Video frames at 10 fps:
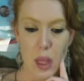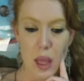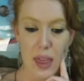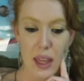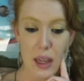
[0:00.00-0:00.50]

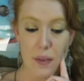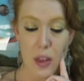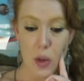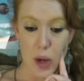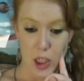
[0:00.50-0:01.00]
Think of
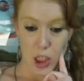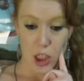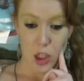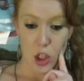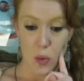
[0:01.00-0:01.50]
the
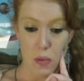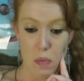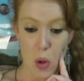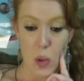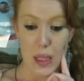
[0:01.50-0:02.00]
question you would
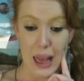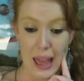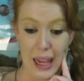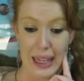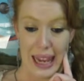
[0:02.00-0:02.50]
most
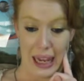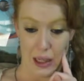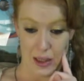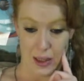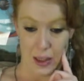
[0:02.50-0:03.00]
like
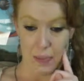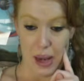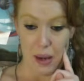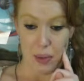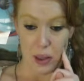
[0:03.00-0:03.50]
answered by
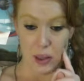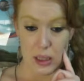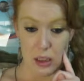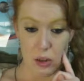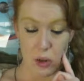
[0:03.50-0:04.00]
a
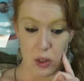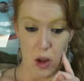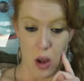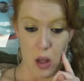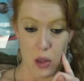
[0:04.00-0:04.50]
person or an
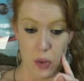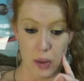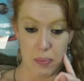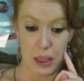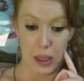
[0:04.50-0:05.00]

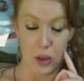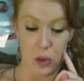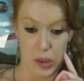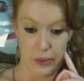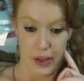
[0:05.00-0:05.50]
all-knowing being
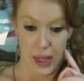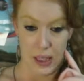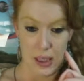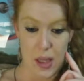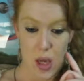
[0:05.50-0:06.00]
or
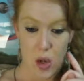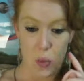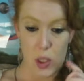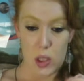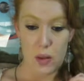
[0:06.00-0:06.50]
device.
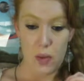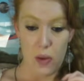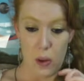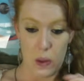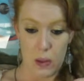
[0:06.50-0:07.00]
Which of the
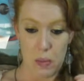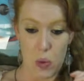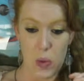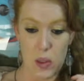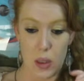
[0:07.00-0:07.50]
following
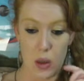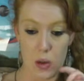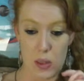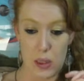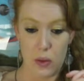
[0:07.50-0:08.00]
most
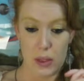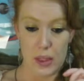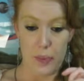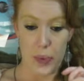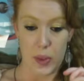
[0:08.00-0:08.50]
closely
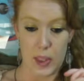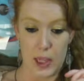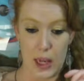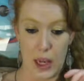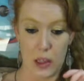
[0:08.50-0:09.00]
resembles
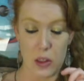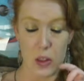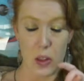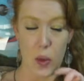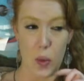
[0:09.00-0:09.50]
the
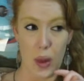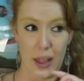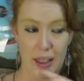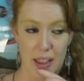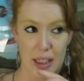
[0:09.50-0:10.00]
answer you'd
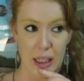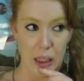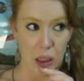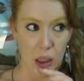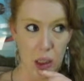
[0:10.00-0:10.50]
like to
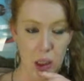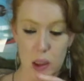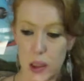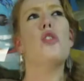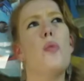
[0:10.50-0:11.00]
hear?
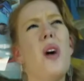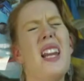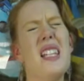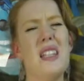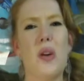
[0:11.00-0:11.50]
So what
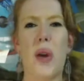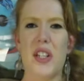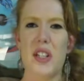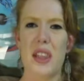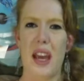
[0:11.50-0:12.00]
is the
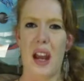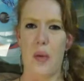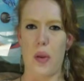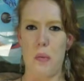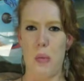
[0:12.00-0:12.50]
question that I
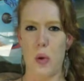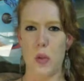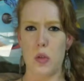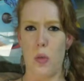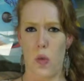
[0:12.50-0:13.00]
would
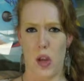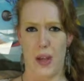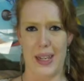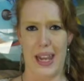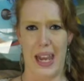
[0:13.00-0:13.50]
most
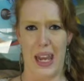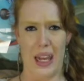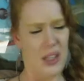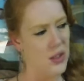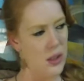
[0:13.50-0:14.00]
want
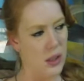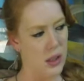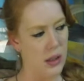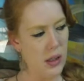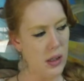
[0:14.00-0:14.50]

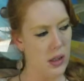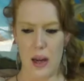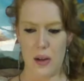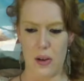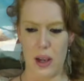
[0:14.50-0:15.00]
answered? I
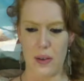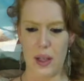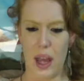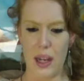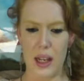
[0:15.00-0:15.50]
don't know, I
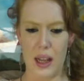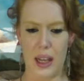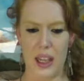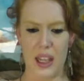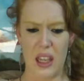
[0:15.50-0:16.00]
would kind of
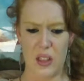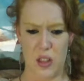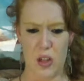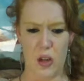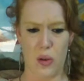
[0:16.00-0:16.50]
like to
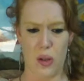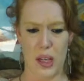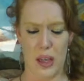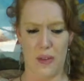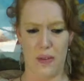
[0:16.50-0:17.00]
know
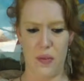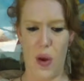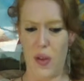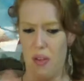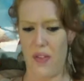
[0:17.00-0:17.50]
if
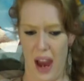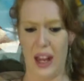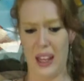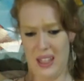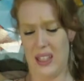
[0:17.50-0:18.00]
all the
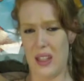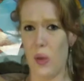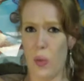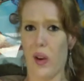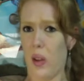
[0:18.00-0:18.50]
violence in
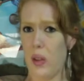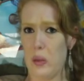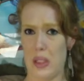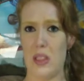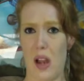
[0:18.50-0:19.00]
the world
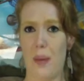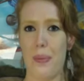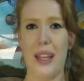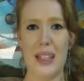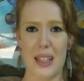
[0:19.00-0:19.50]
would stop
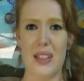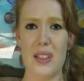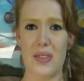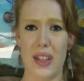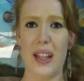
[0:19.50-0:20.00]
because I
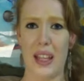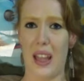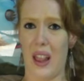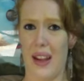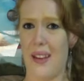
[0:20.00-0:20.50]
just feel like a
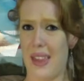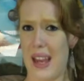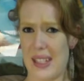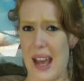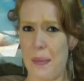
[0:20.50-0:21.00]
lot of
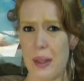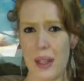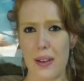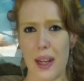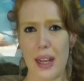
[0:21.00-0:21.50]
that's
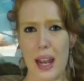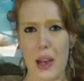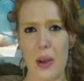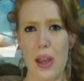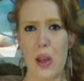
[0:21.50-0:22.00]
happening right
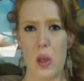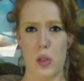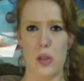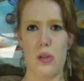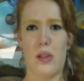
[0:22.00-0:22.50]
now.
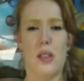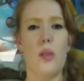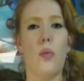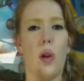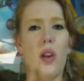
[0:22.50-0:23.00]
So is the
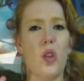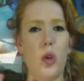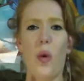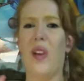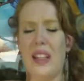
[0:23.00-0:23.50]
world
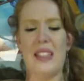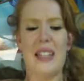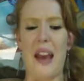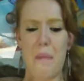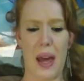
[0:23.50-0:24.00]
going to
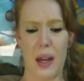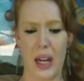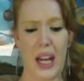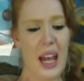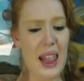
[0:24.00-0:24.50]
get better?
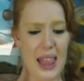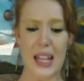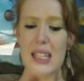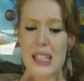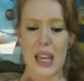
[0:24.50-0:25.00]

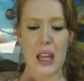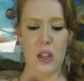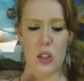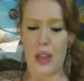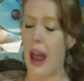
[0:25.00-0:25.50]
That's the
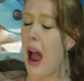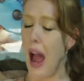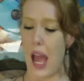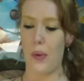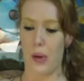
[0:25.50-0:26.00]
answer that
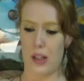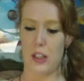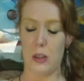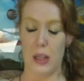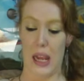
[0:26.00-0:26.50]
I
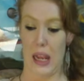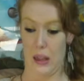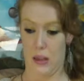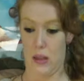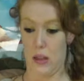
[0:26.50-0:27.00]
want
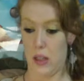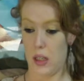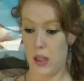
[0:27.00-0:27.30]
answered.